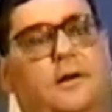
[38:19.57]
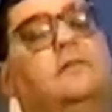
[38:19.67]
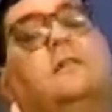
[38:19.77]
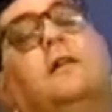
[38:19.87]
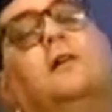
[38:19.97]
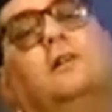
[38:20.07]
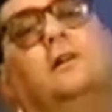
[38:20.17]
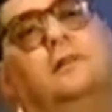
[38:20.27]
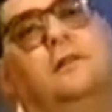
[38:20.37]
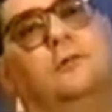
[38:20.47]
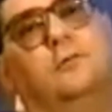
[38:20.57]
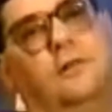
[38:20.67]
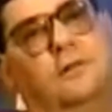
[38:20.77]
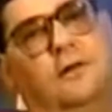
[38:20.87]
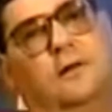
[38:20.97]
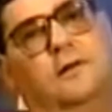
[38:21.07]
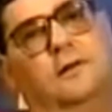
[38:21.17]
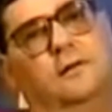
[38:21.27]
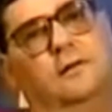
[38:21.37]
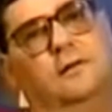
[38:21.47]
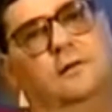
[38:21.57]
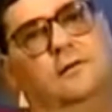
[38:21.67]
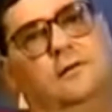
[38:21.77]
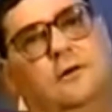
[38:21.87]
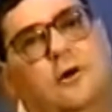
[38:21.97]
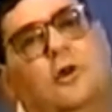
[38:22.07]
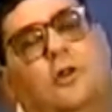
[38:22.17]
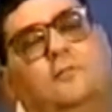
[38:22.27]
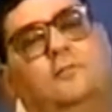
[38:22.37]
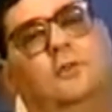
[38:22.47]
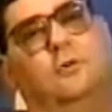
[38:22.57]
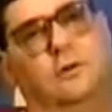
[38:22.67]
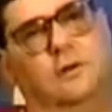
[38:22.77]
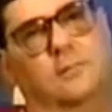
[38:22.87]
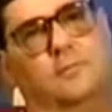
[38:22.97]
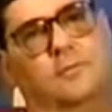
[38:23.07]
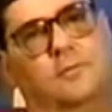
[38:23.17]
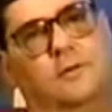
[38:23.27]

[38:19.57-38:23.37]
And I said, and I'll guarantee you one thing. All of them totaled up.